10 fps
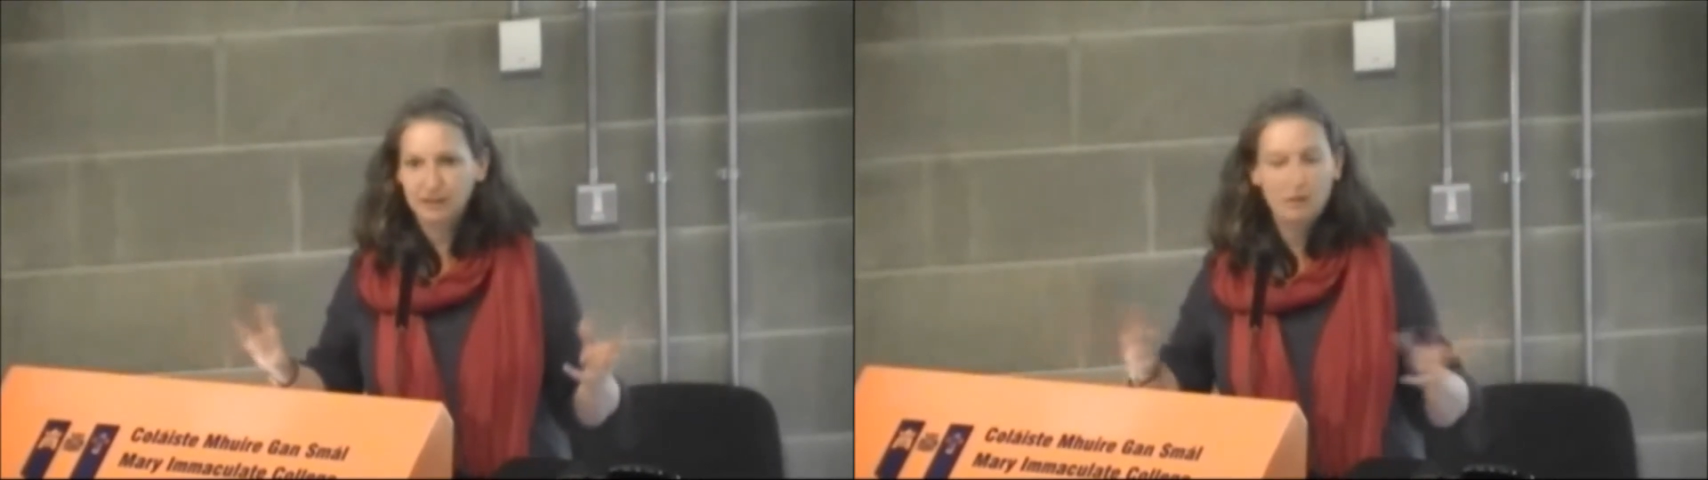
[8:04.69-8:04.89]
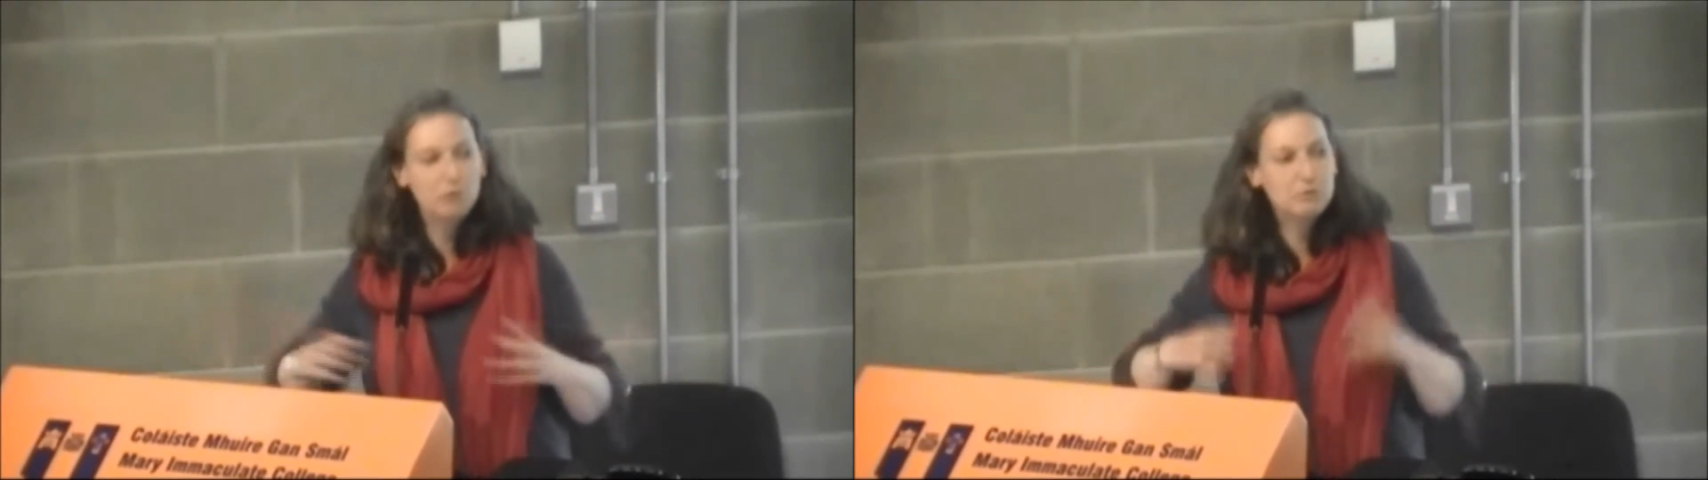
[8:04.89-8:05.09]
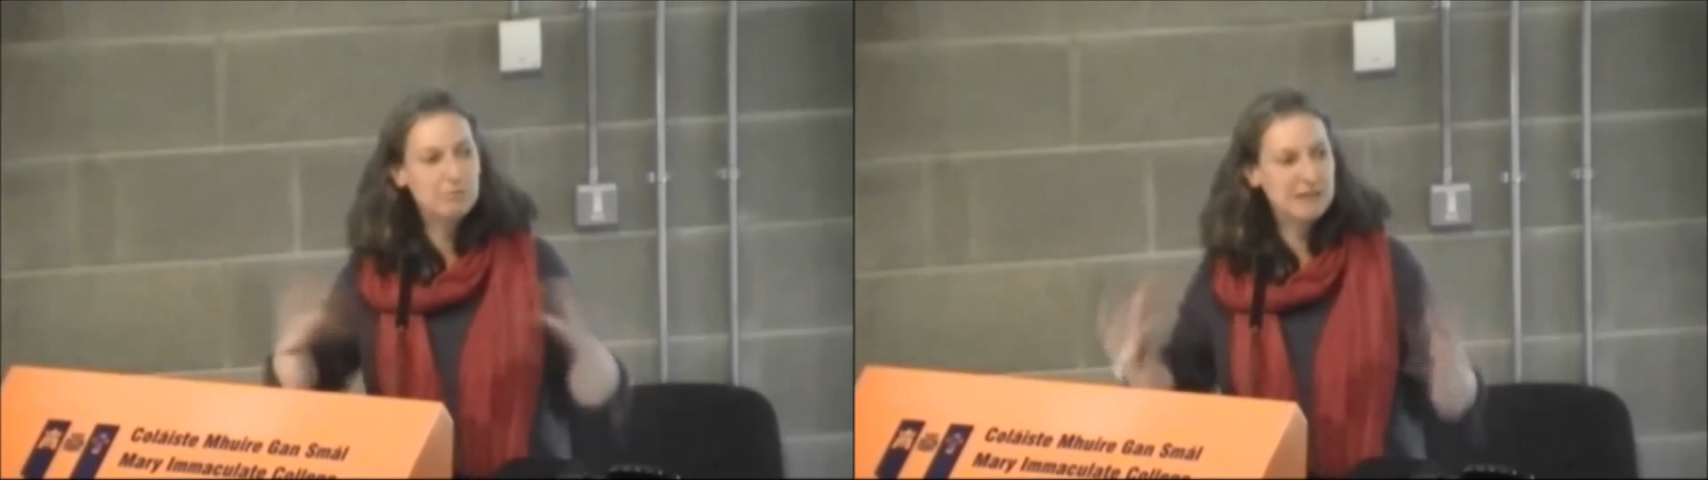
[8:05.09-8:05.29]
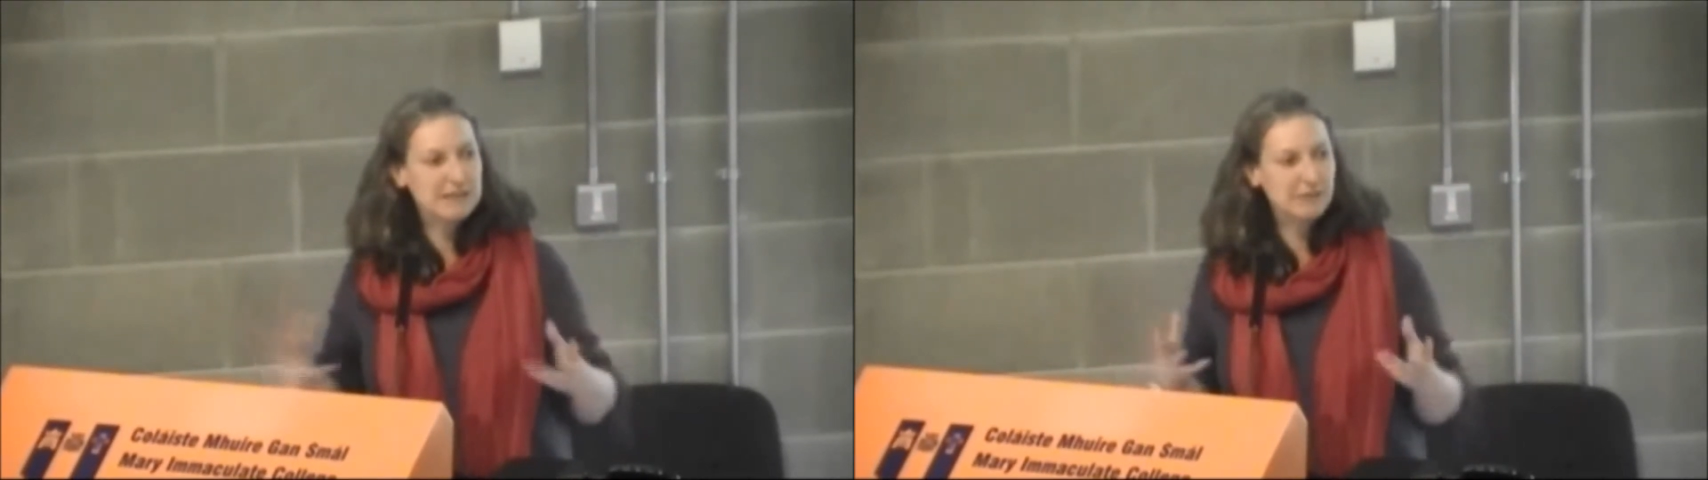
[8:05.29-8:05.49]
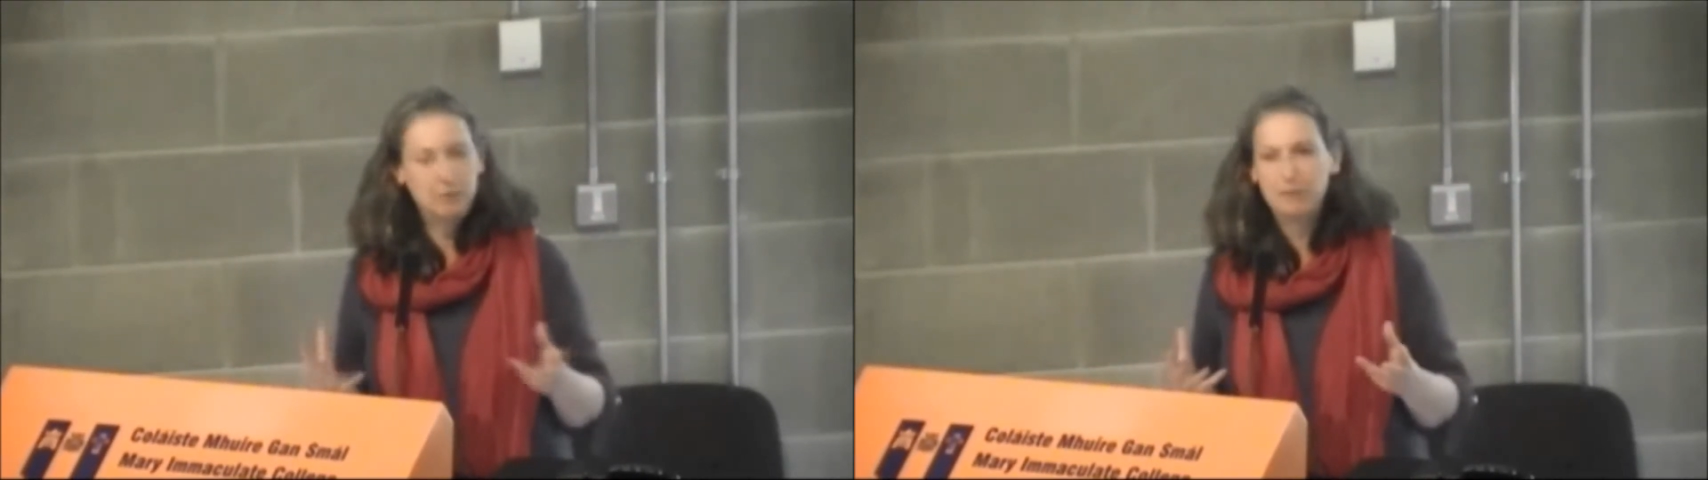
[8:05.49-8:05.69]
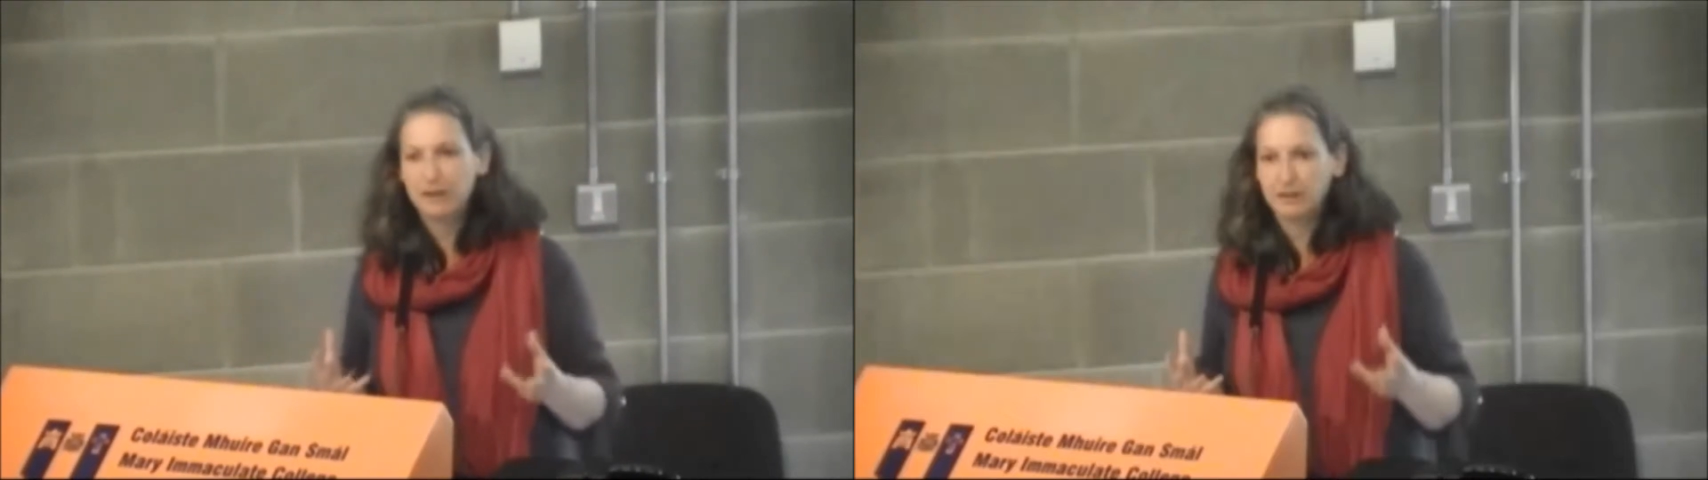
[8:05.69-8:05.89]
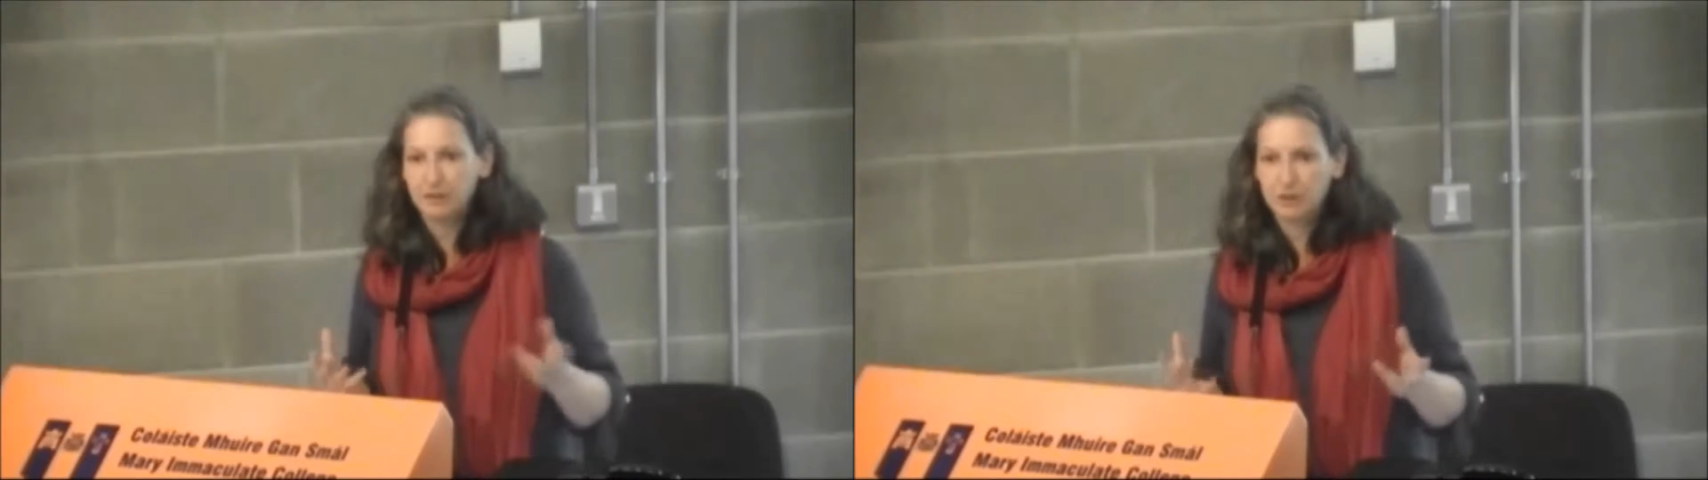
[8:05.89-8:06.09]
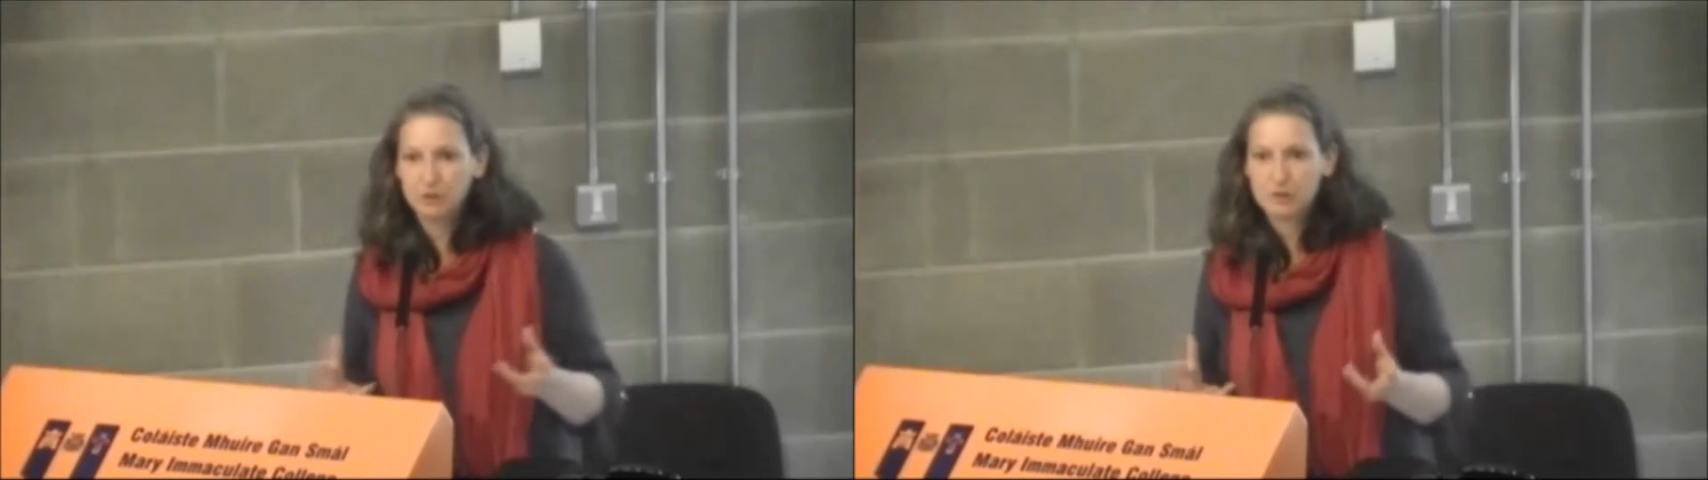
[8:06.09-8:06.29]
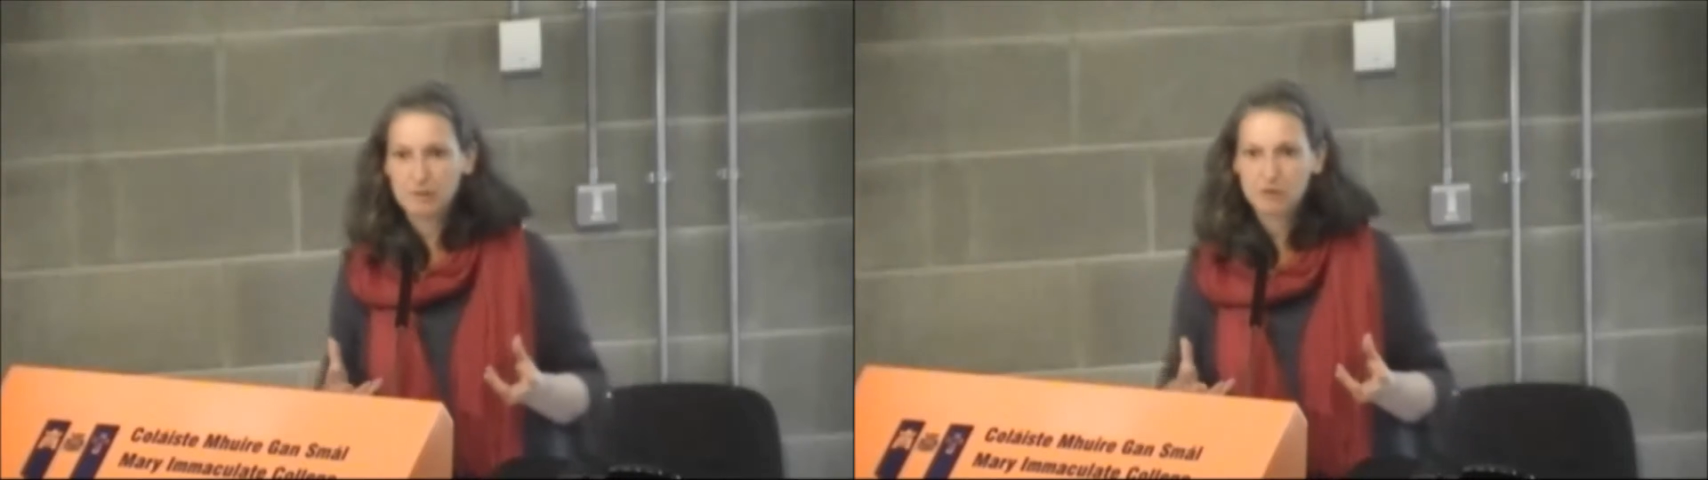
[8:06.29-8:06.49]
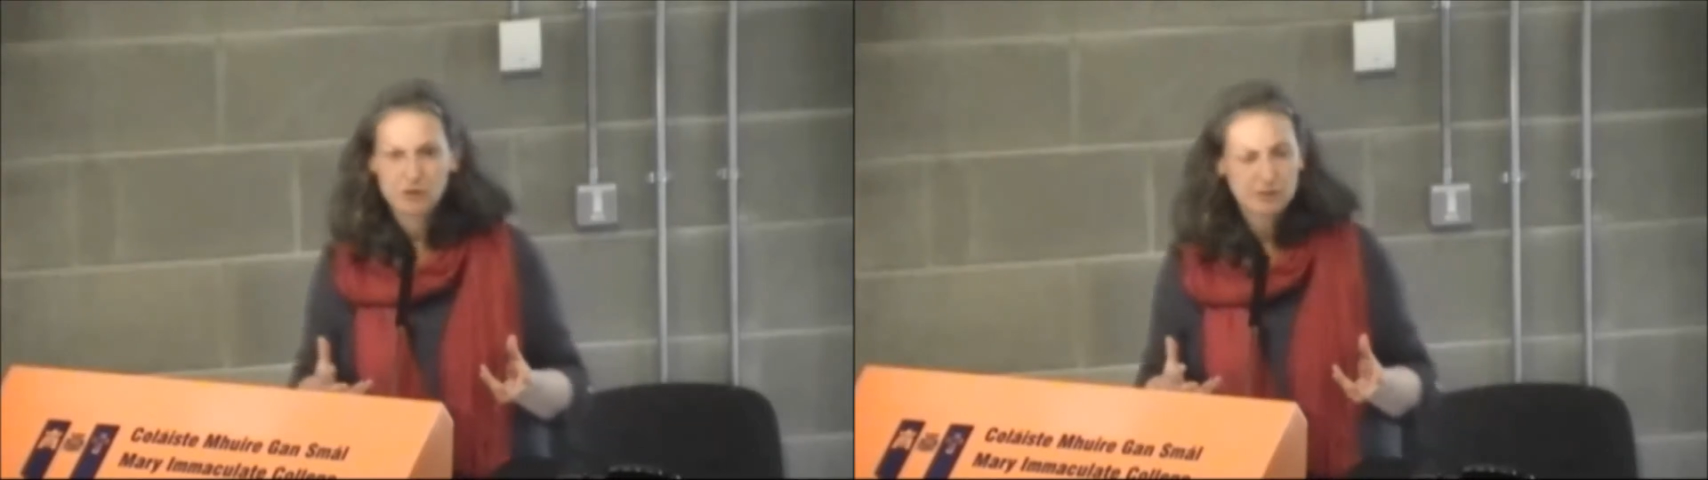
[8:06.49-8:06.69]
was massively bigger than new
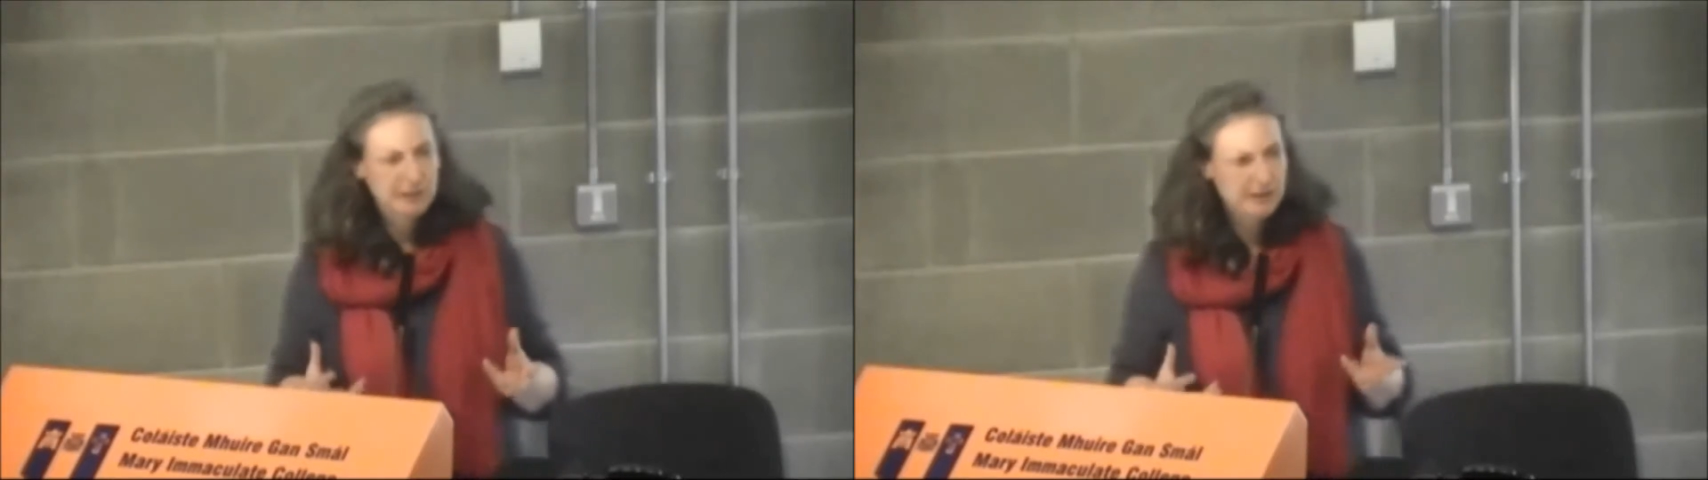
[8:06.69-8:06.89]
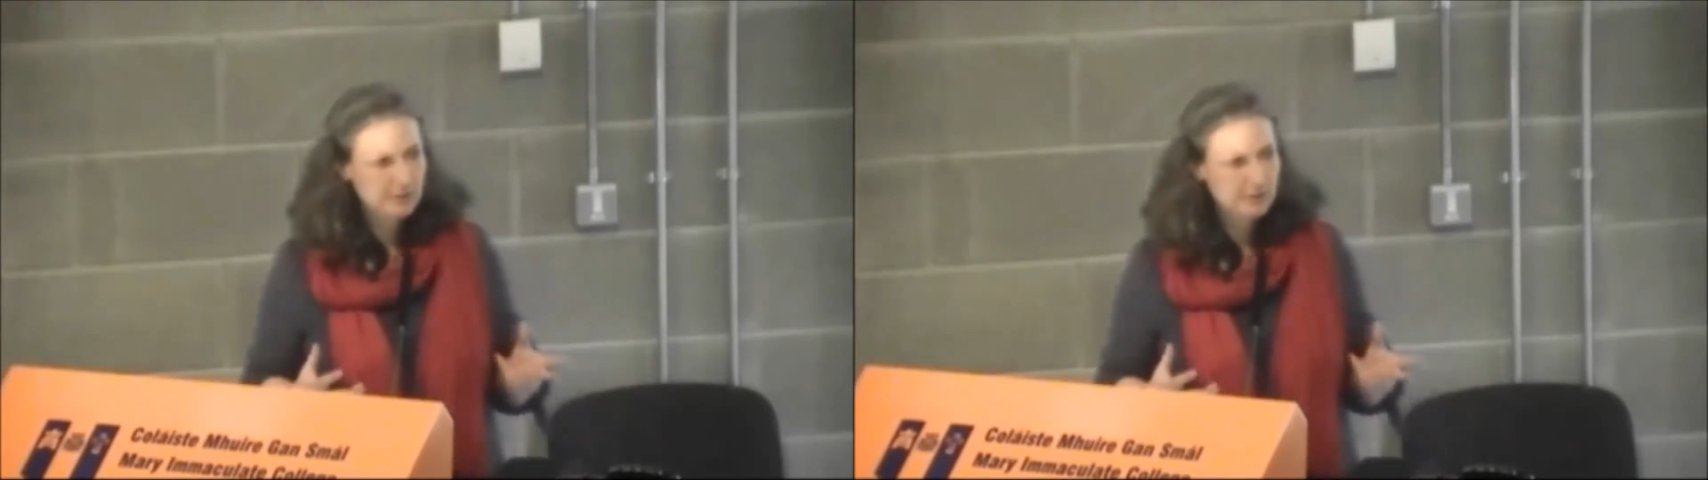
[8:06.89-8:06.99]
cemetery space that